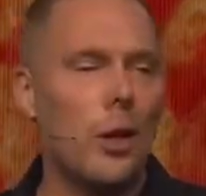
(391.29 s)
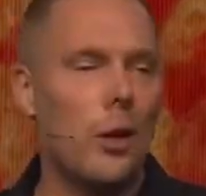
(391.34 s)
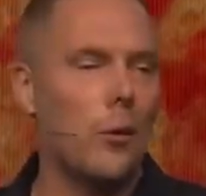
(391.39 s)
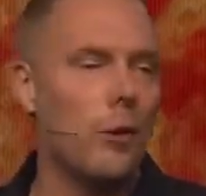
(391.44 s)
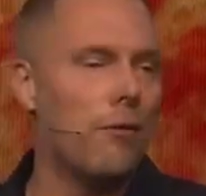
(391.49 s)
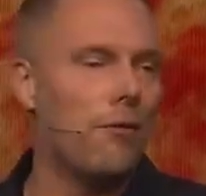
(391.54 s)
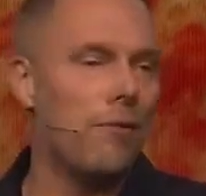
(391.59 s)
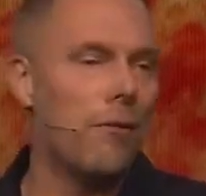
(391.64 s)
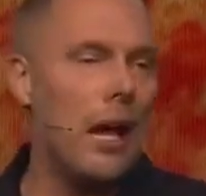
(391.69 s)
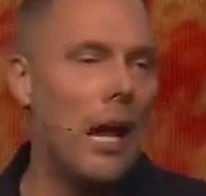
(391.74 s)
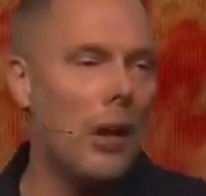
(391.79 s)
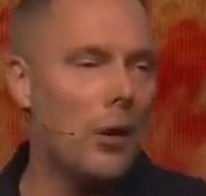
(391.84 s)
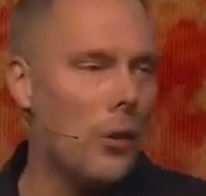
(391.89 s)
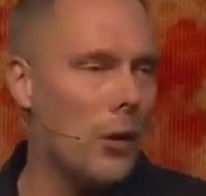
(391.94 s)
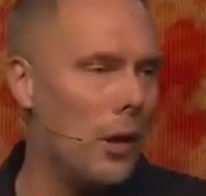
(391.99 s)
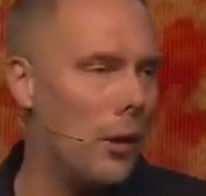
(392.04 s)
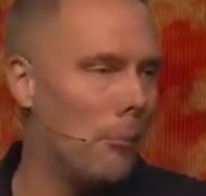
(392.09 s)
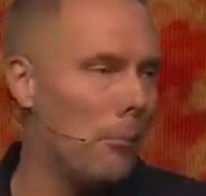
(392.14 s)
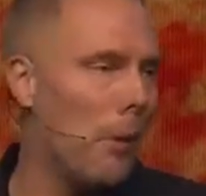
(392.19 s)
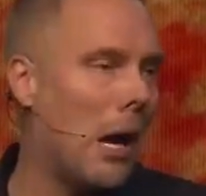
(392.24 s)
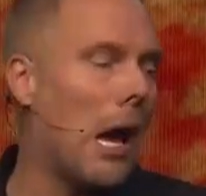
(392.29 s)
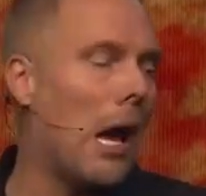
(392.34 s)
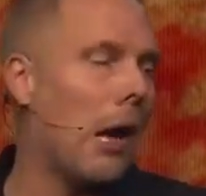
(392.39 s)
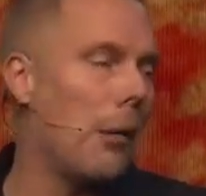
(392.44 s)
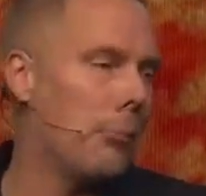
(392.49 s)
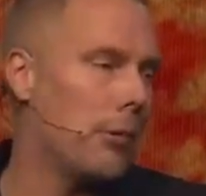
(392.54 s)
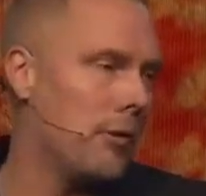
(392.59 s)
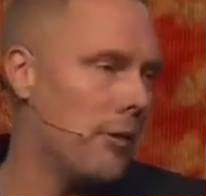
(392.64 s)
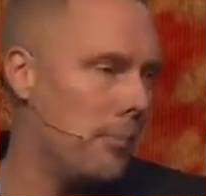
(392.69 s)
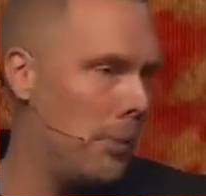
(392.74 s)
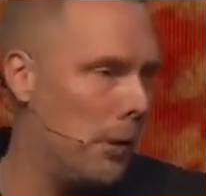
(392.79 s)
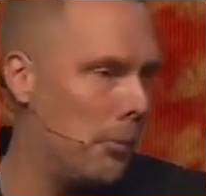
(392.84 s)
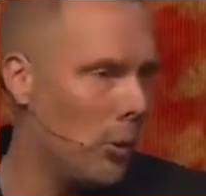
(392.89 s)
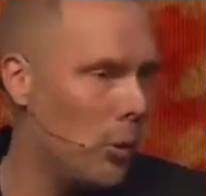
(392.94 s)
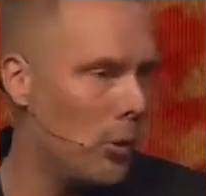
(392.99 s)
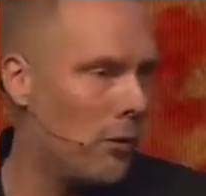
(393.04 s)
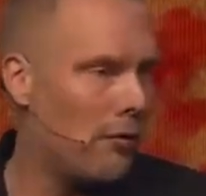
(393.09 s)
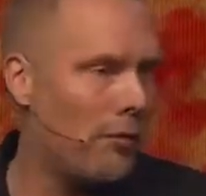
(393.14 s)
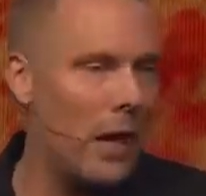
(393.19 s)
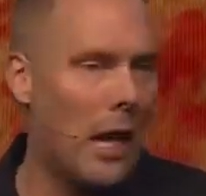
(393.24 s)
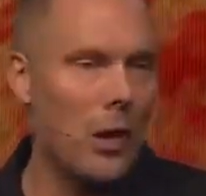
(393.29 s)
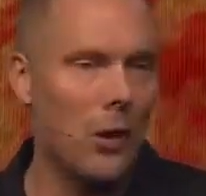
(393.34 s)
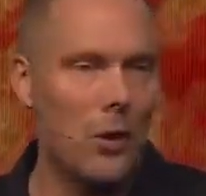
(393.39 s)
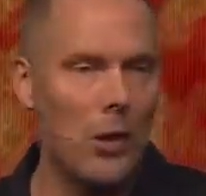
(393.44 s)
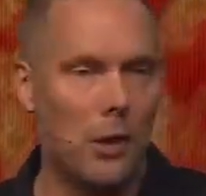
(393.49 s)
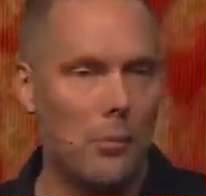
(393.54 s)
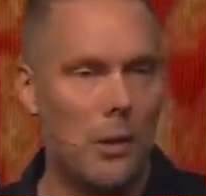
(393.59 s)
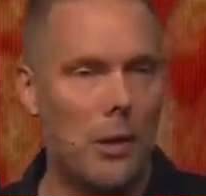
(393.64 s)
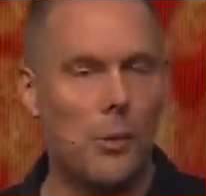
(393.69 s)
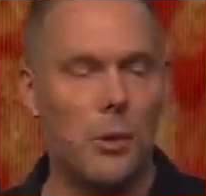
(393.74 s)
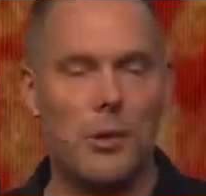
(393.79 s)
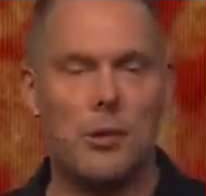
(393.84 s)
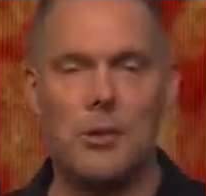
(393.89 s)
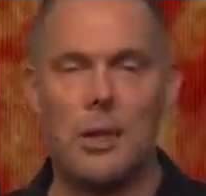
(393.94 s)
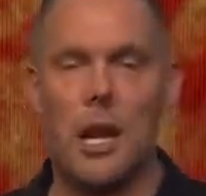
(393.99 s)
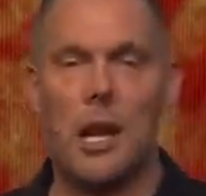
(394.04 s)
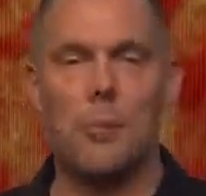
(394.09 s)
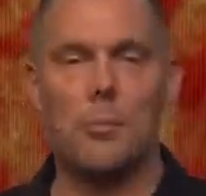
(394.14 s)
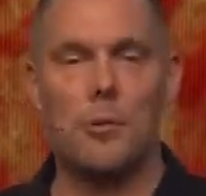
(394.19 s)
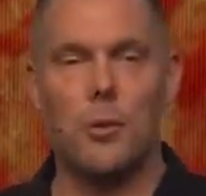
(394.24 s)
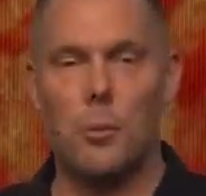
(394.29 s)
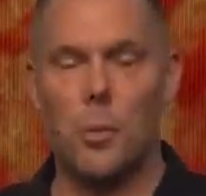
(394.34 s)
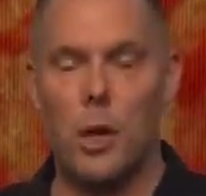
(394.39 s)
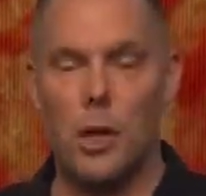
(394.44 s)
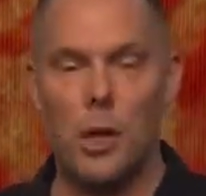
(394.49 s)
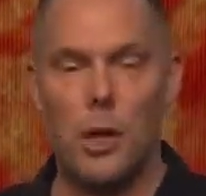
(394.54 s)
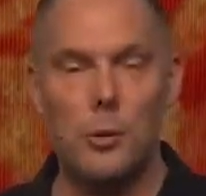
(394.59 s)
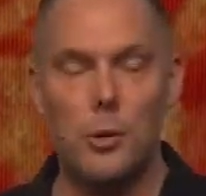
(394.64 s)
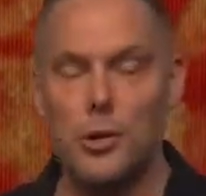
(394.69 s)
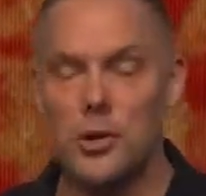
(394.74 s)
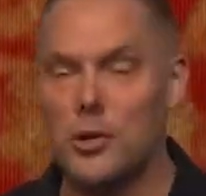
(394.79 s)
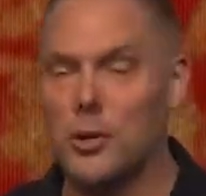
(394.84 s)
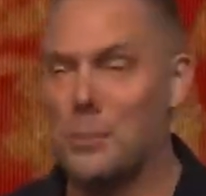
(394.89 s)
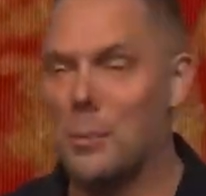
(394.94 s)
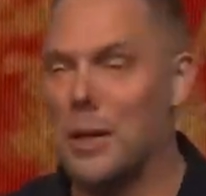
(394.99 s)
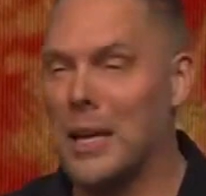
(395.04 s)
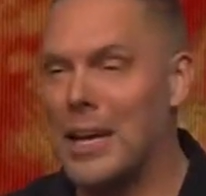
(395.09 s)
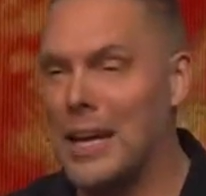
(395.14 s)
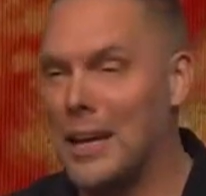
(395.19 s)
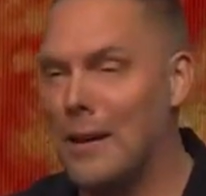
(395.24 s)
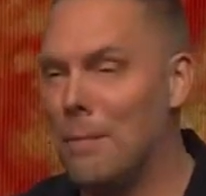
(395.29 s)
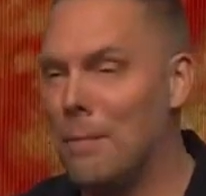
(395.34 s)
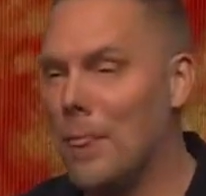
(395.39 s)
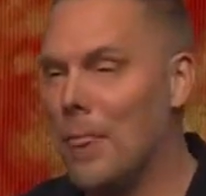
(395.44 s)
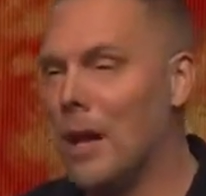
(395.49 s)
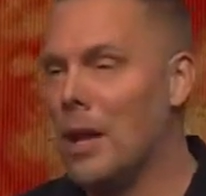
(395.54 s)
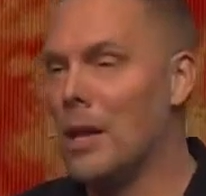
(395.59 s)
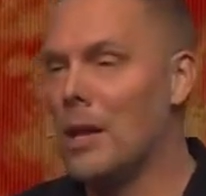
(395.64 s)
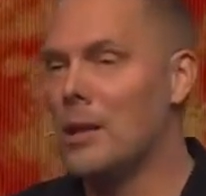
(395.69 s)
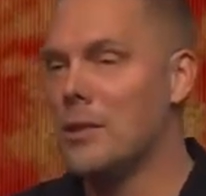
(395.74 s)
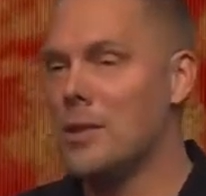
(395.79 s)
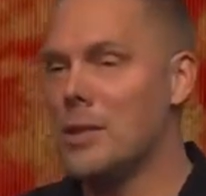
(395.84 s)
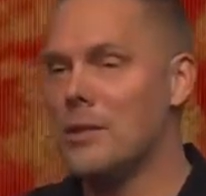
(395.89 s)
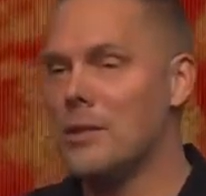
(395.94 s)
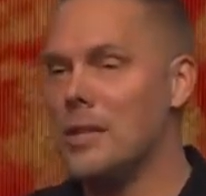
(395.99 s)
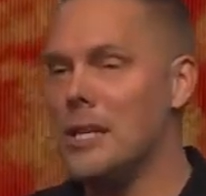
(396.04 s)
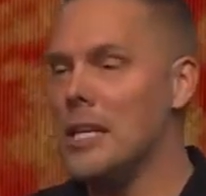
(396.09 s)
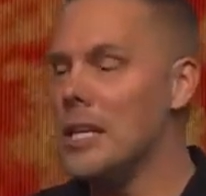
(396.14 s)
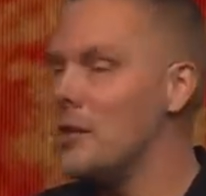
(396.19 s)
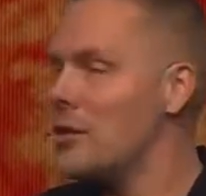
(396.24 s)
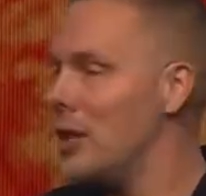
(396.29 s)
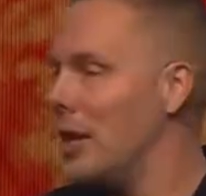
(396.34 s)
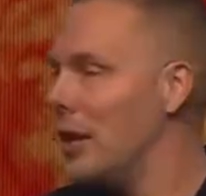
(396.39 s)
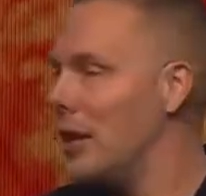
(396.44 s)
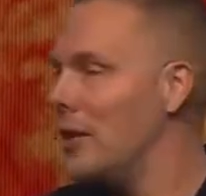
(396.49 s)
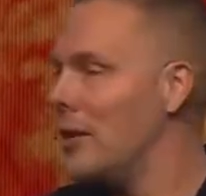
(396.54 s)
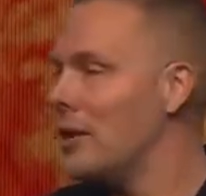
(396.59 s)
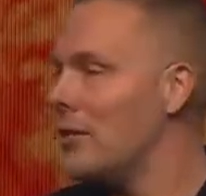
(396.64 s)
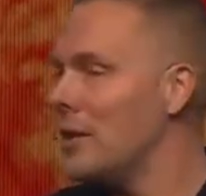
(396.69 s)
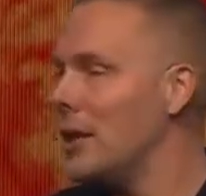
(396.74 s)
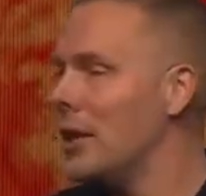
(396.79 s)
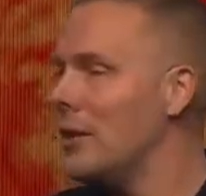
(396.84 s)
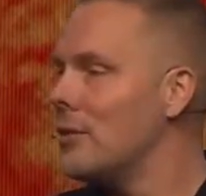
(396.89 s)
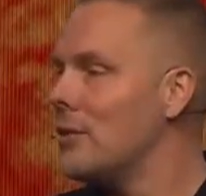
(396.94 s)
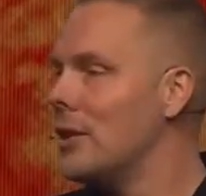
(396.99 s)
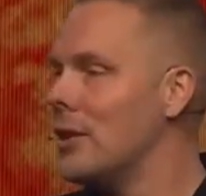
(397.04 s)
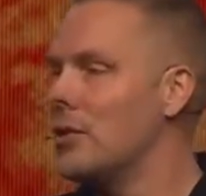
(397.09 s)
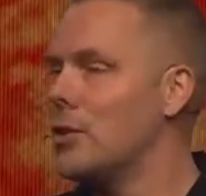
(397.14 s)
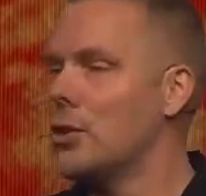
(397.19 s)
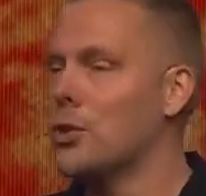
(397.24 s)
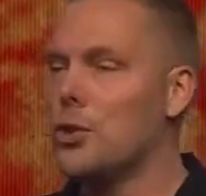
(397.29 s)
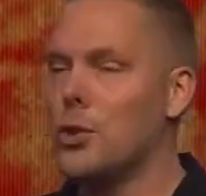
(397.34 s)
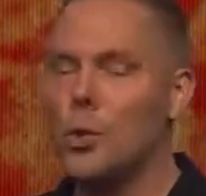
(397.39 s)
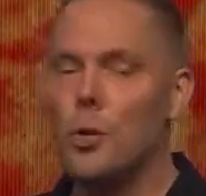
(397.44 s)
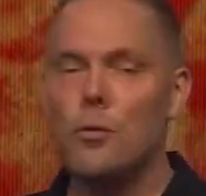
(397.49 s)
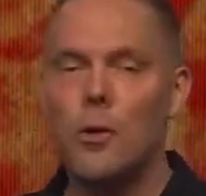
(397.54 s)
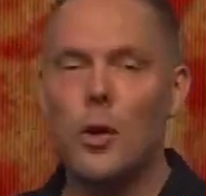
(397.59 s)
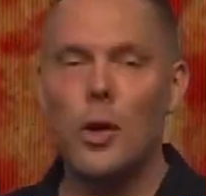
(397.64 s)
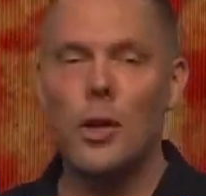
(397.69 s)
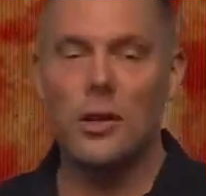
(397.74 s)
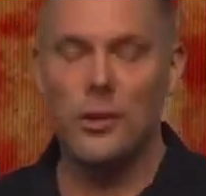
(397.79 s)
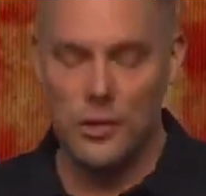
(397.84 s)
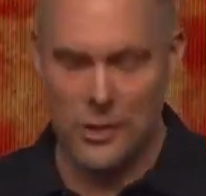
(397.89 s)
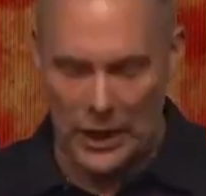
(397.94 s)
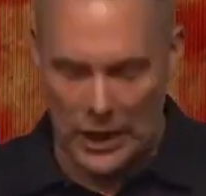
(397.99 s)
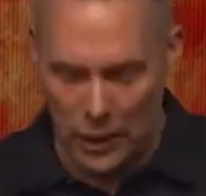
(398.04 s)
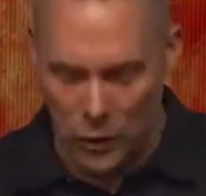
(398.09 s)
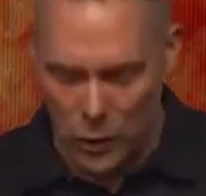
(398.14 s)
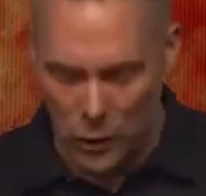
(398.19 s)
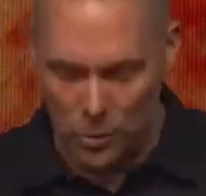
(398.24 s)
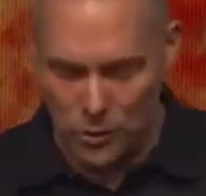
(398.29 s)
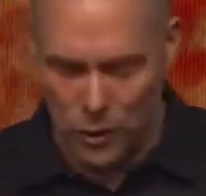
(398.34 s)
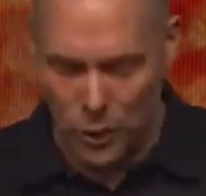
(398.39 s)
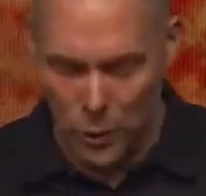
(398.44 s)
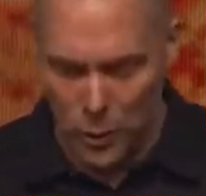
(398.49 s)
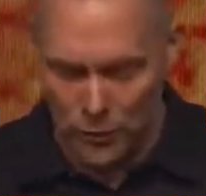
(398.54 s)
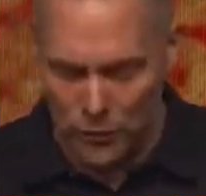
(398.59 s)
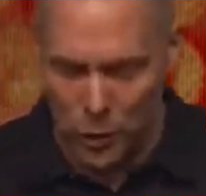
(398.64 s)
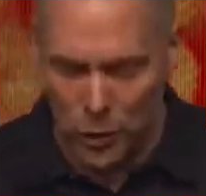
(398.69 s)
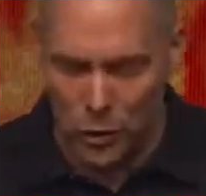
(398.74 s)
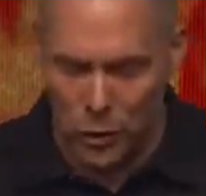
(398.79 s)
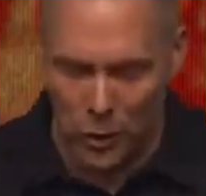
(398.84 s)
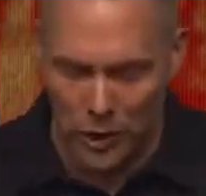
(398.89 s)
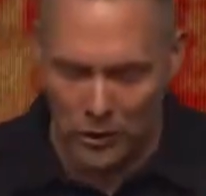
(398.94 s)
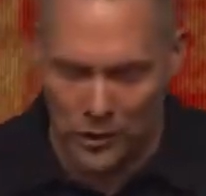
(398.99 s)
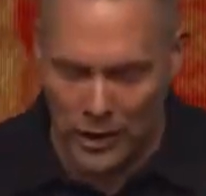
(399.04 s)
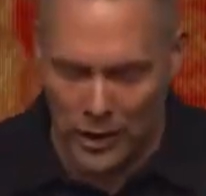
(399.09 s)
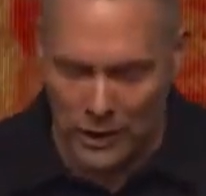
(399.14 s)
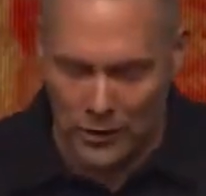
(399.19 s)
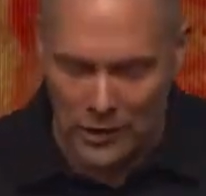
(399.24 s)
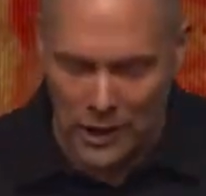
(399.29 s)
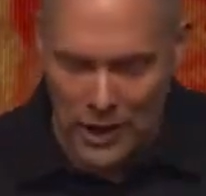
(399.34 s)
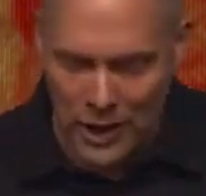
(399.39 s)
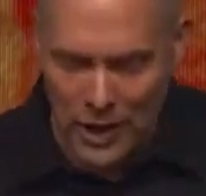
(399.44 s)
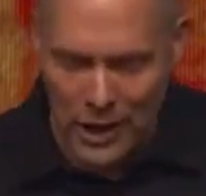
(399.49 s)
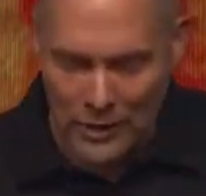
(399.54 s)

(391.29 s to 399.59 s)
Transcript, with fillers: They would follow him. Mobs of people would follow him. He would set up somewhere, and he would just begin to teach. And in this instance, there's two very distinct groups. Look what verse 1 says.